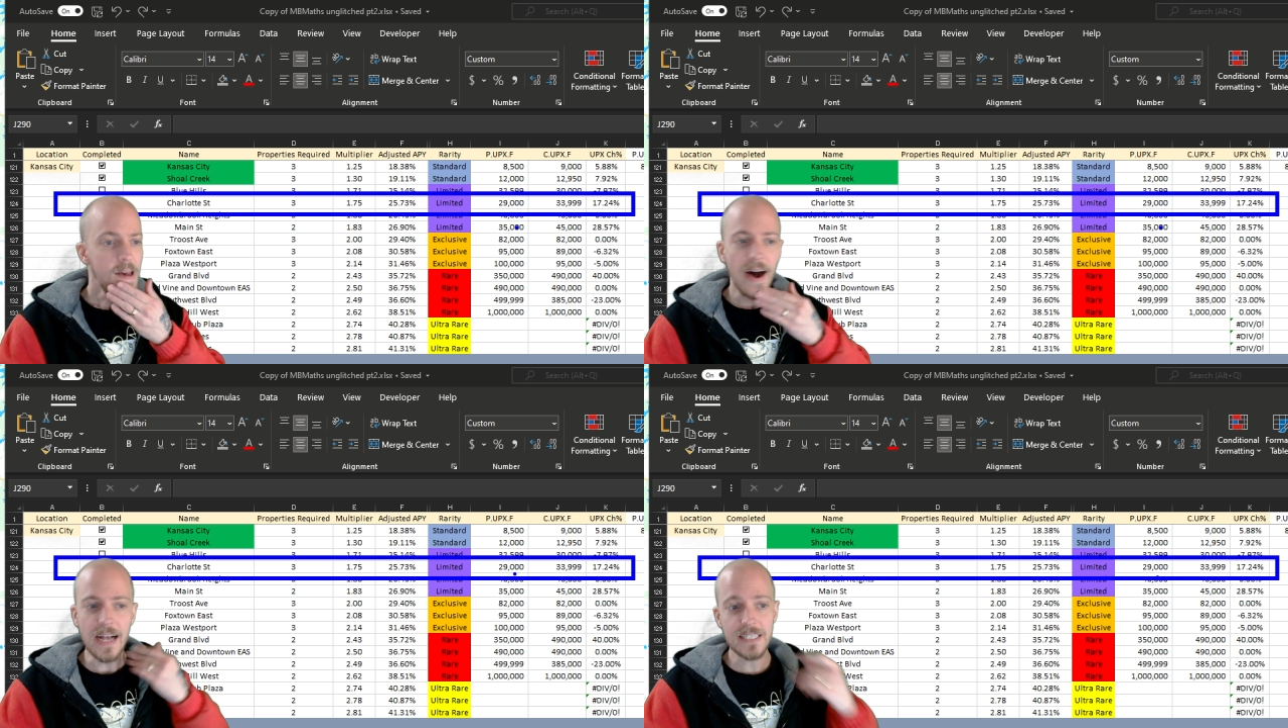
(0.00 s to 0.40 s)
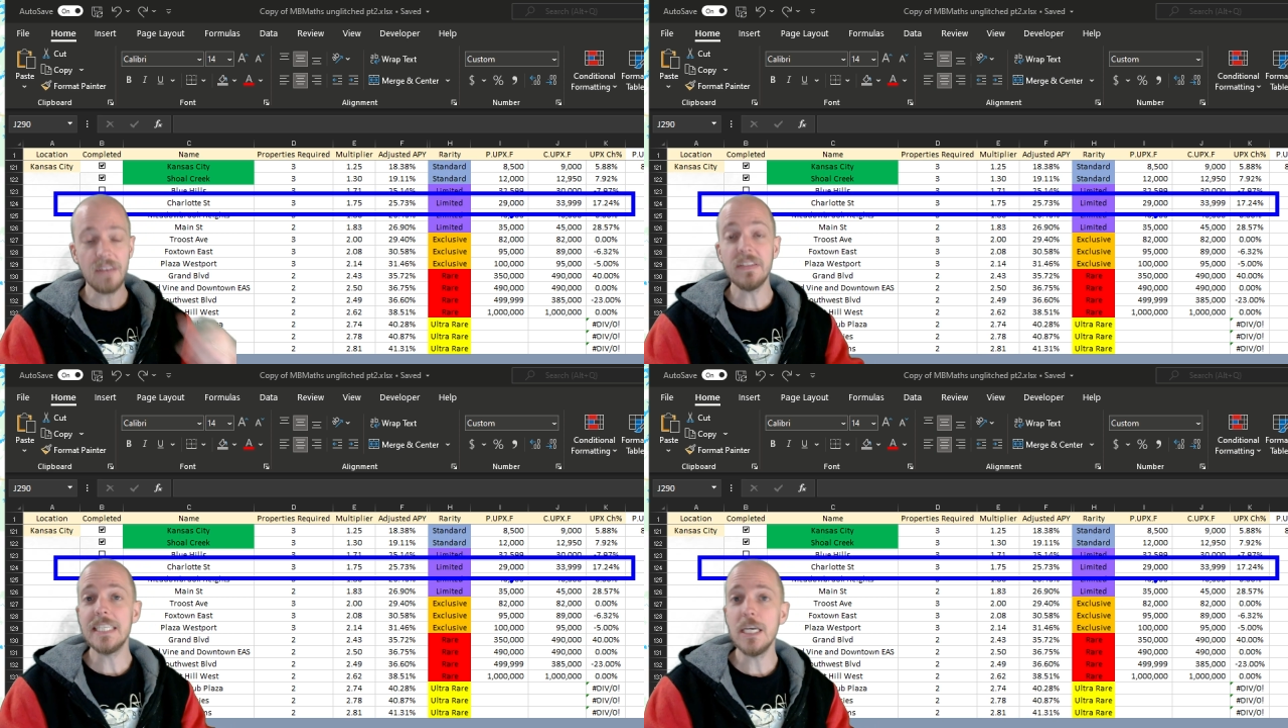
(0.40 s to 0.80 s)

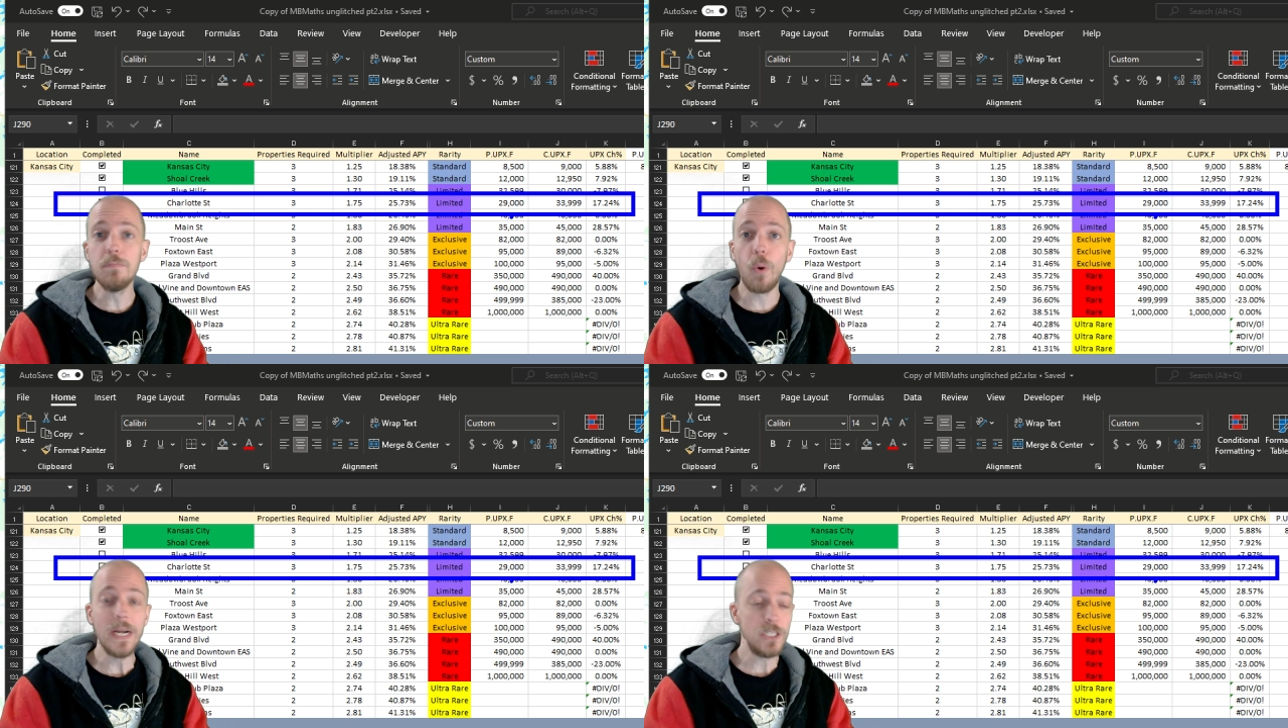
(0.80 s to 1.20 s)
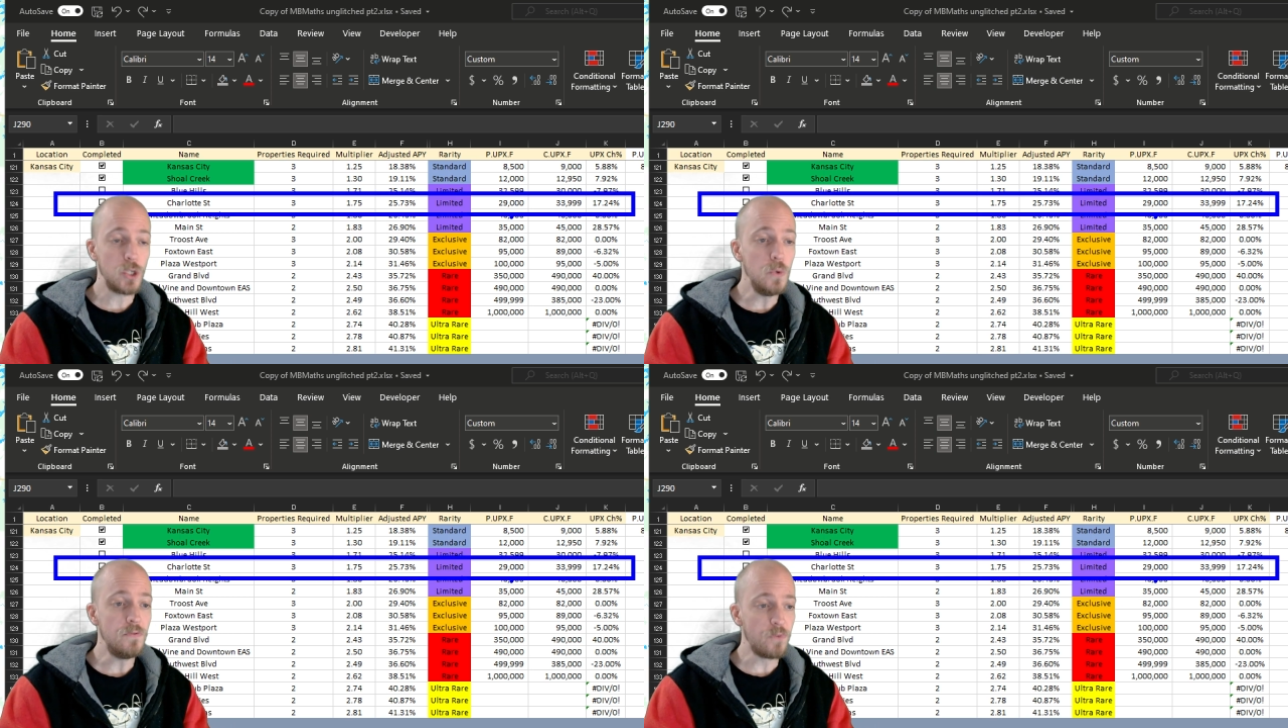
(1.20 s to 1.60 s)

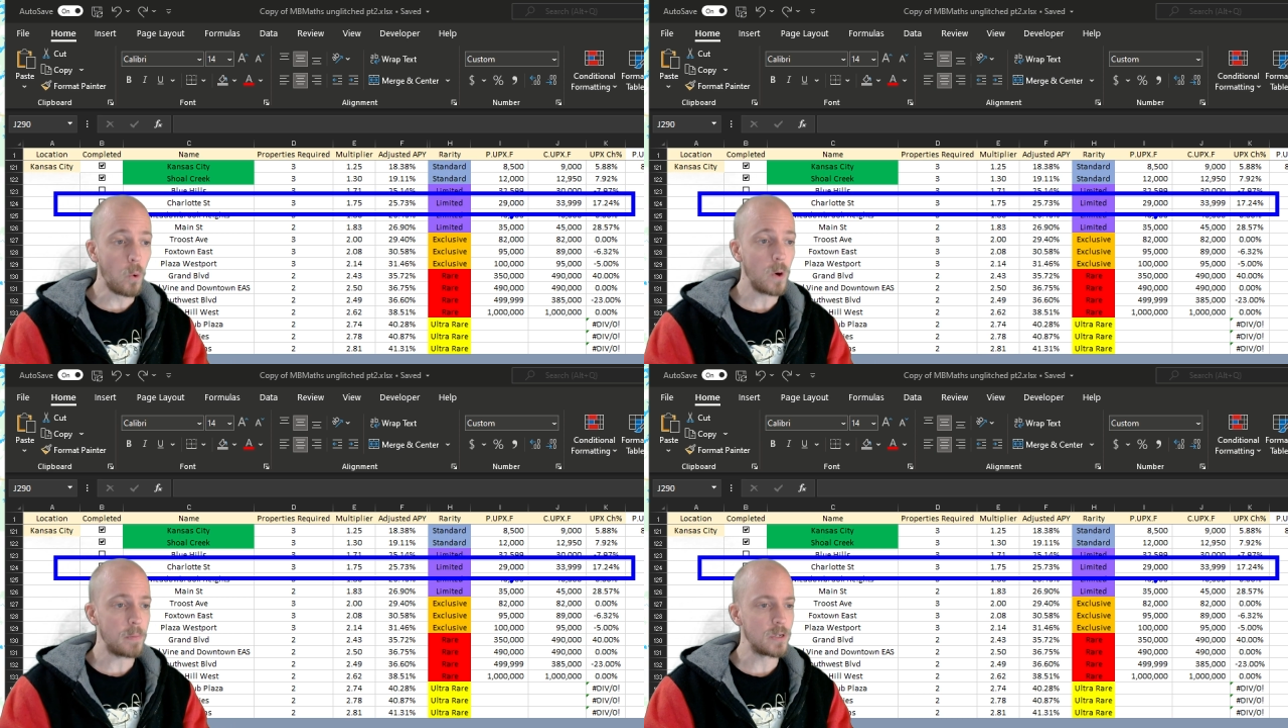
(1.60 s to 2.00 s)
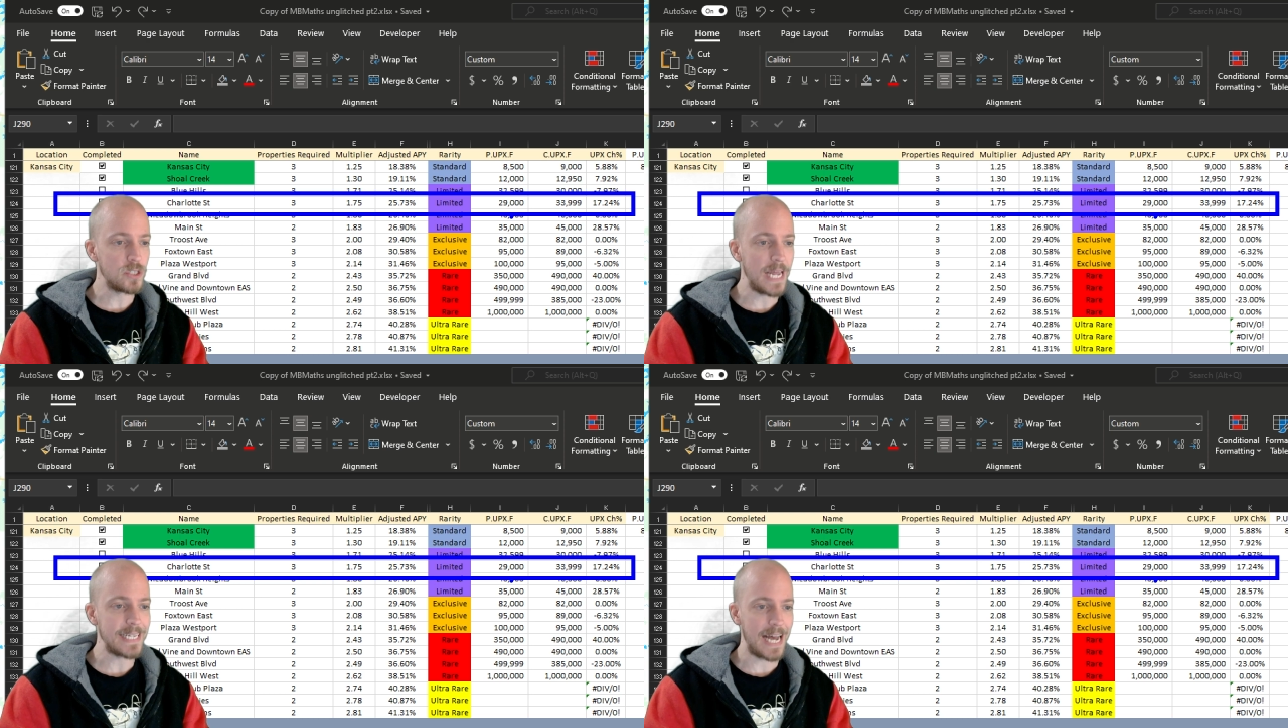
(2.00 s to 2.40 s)

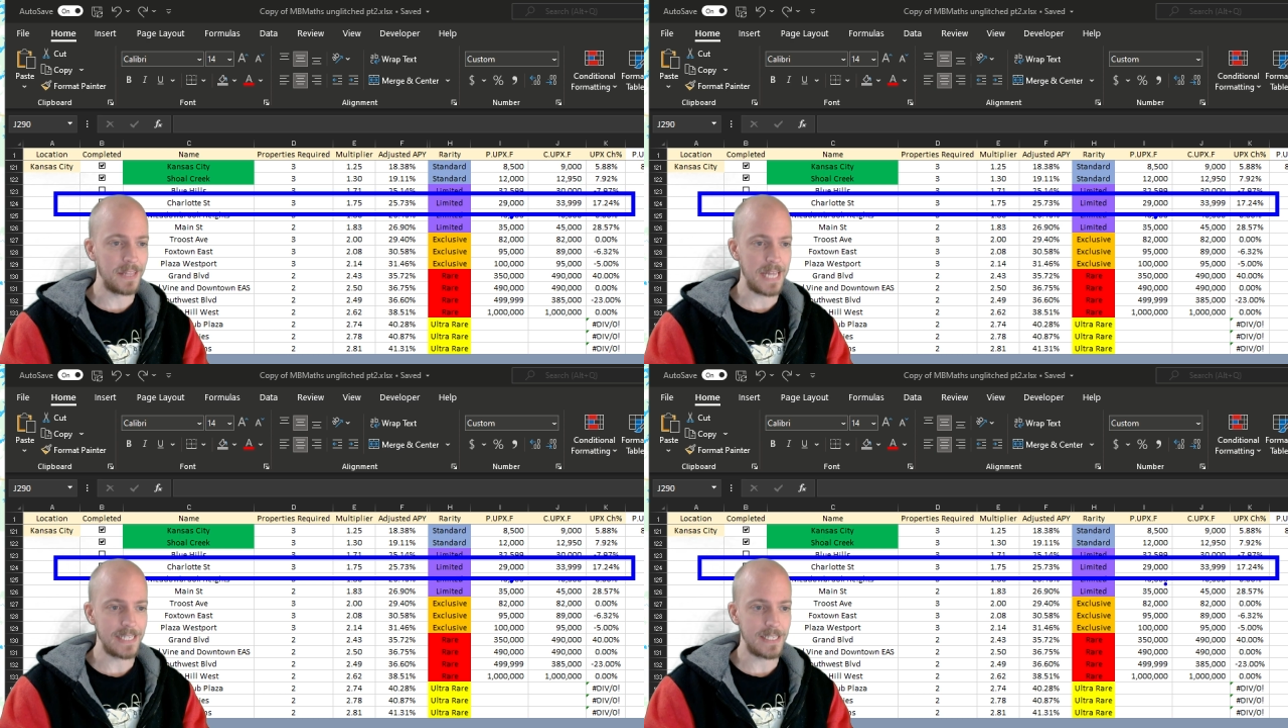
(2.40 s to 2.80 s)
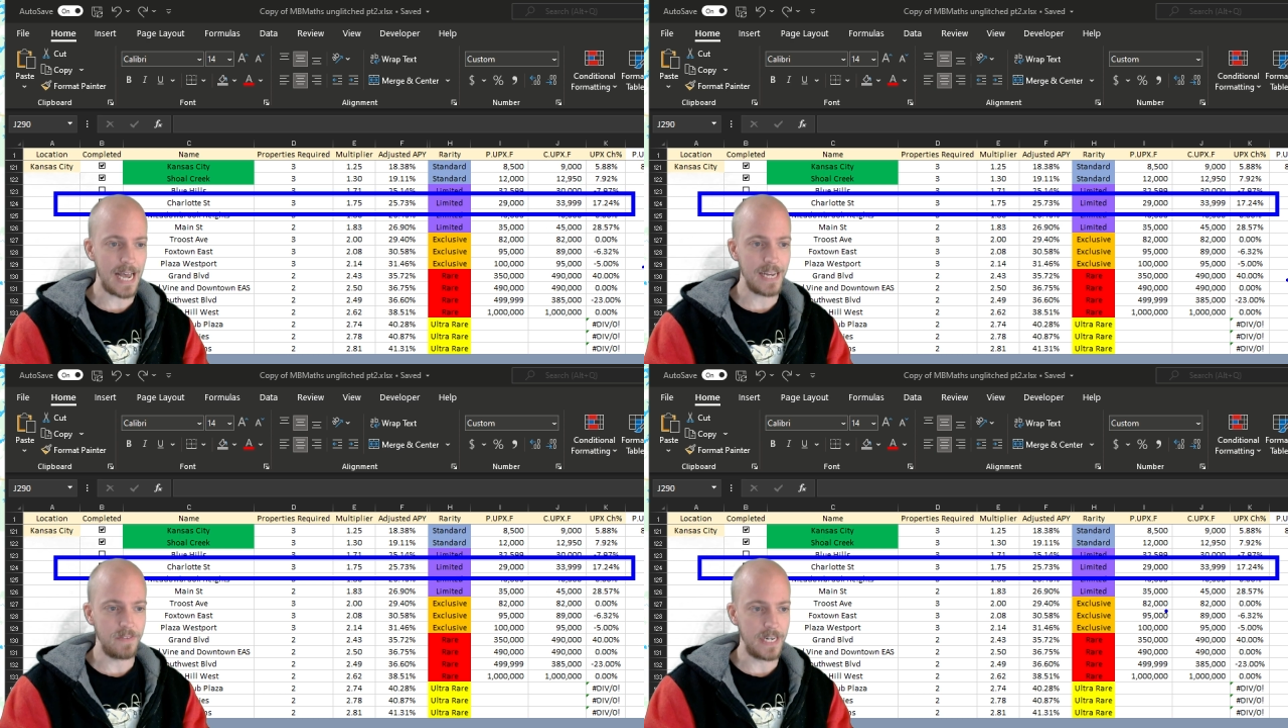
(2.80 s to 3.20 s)
17.24% on that
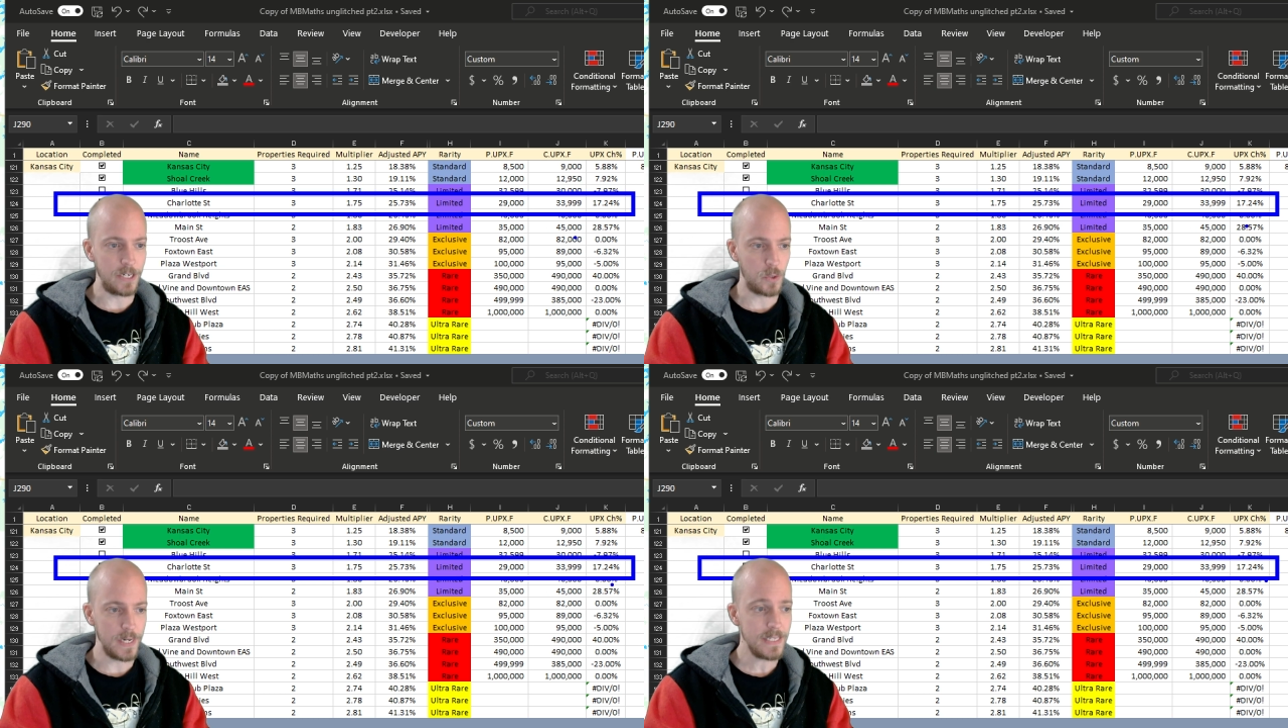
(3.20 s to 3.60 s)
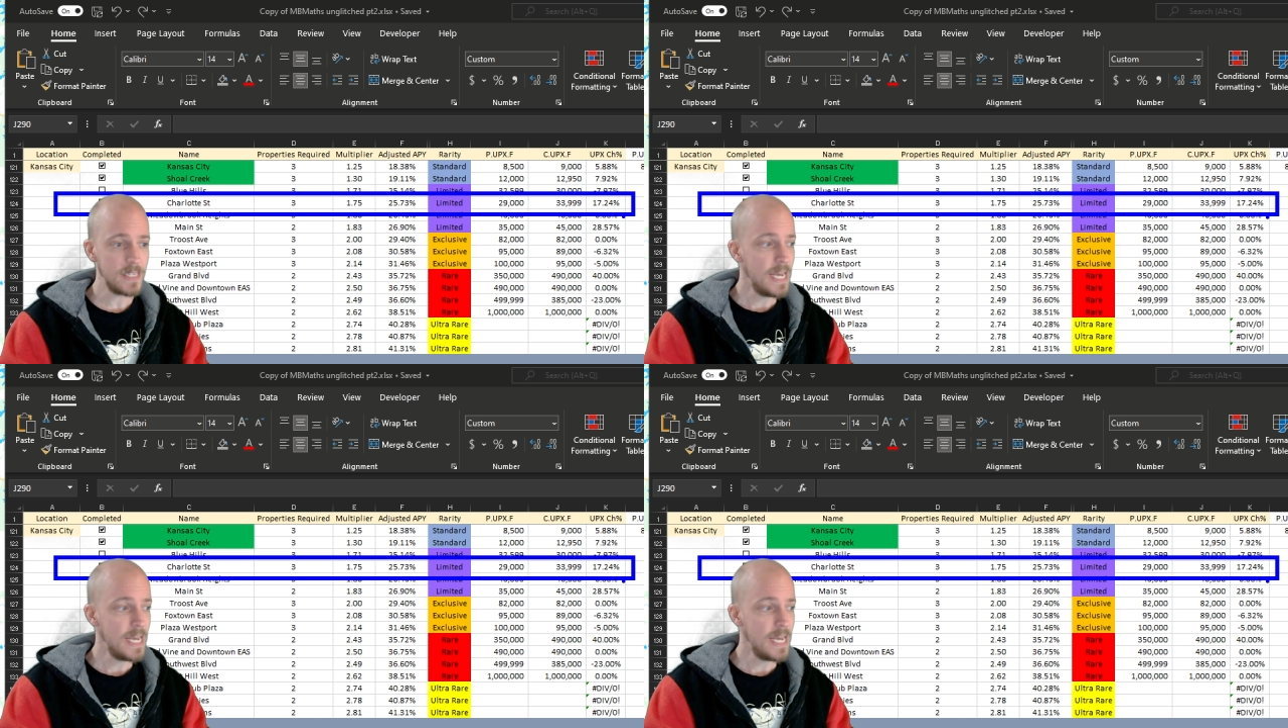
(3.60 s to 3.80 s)
side of an increase.